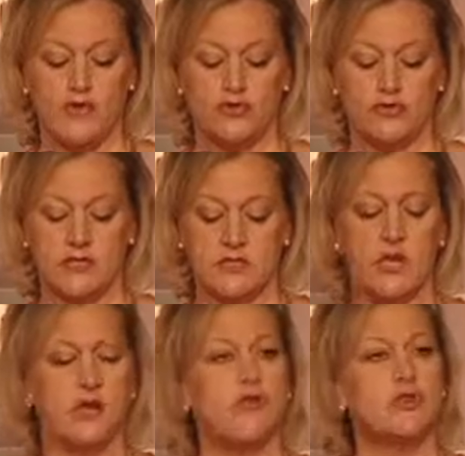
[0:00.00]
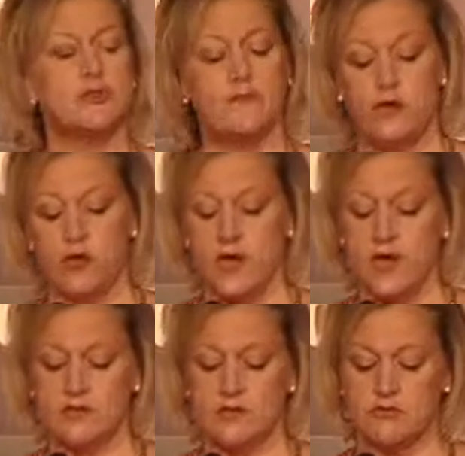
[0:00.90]
entries across the 4
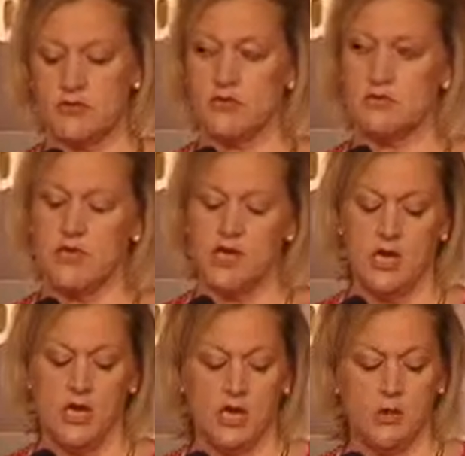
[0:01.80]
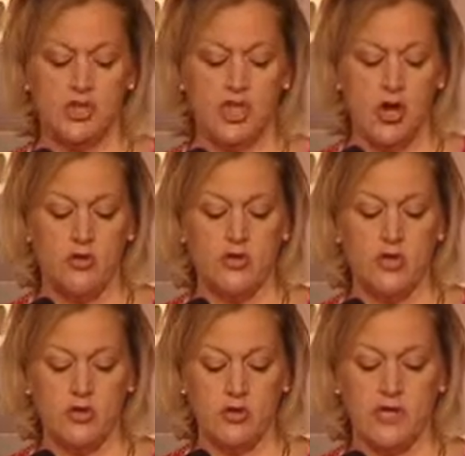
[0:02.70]
categories, which are the
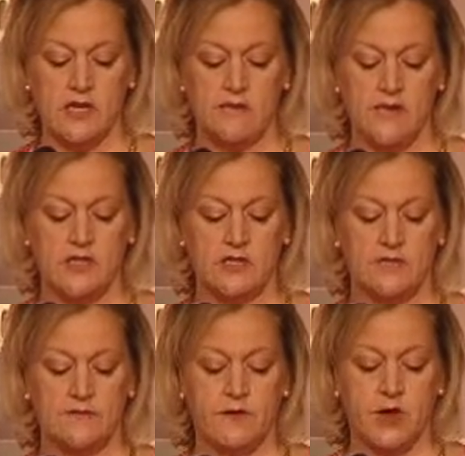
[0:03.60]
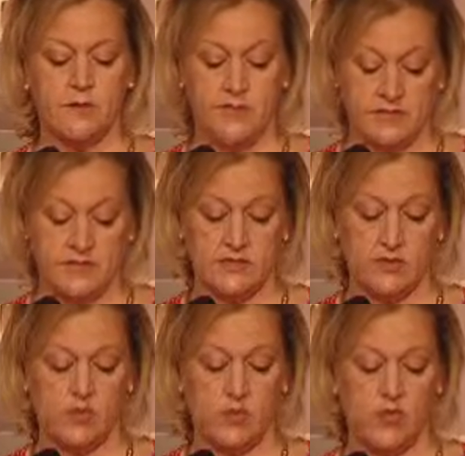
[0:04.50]
Young Innovative Business
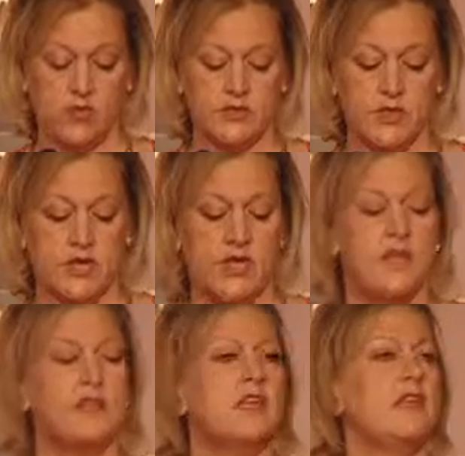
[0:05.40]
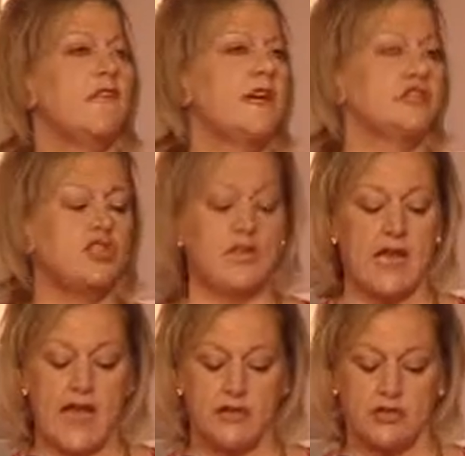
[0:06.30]
Award, the Innovation
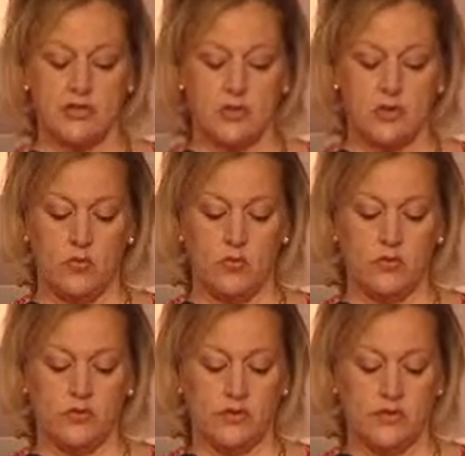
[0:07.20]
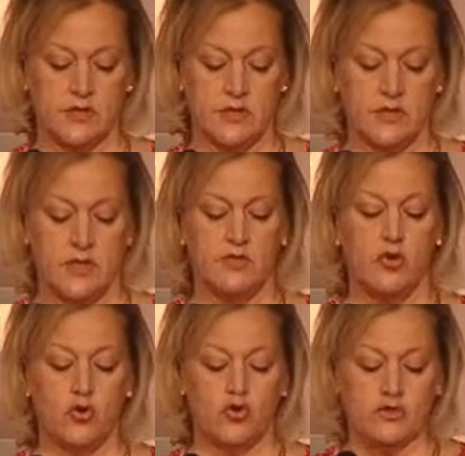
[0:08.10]
in Action Award, the
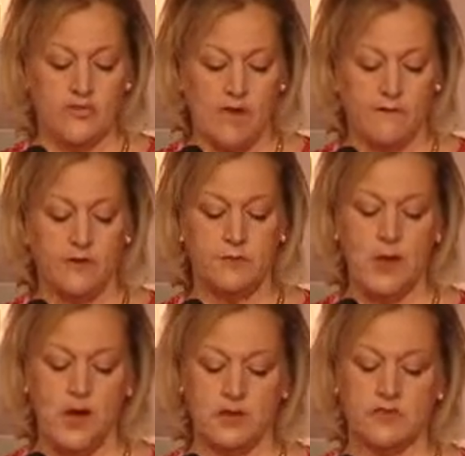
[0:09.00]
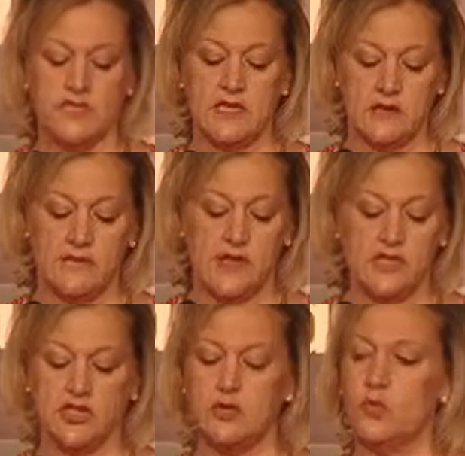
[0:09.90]
Lord Stafford Partners in
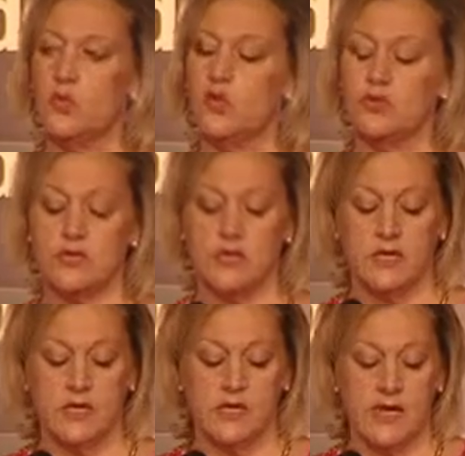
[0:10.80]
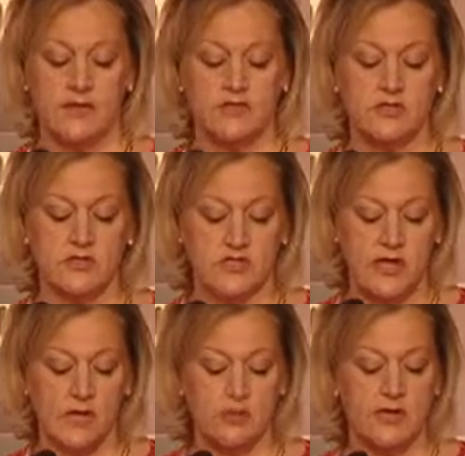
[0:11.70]
Innovation Award and the
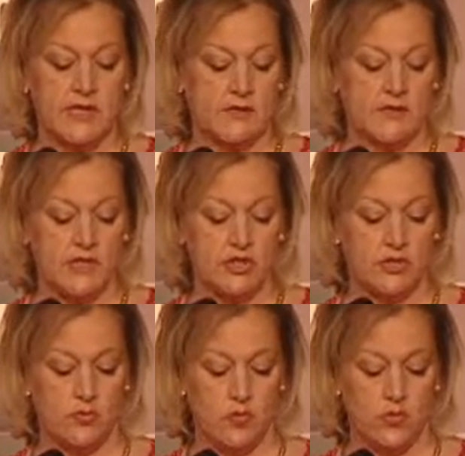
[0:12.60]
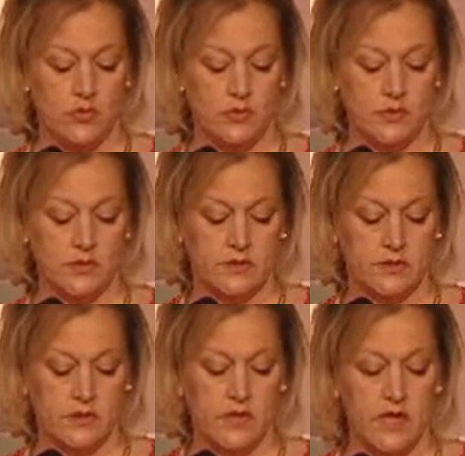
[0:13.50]
Sustainable Innovation Award.
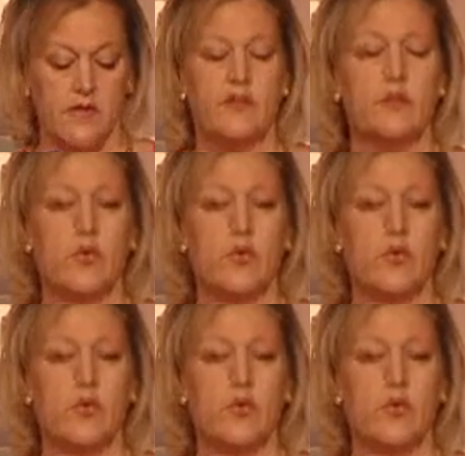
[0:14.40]
The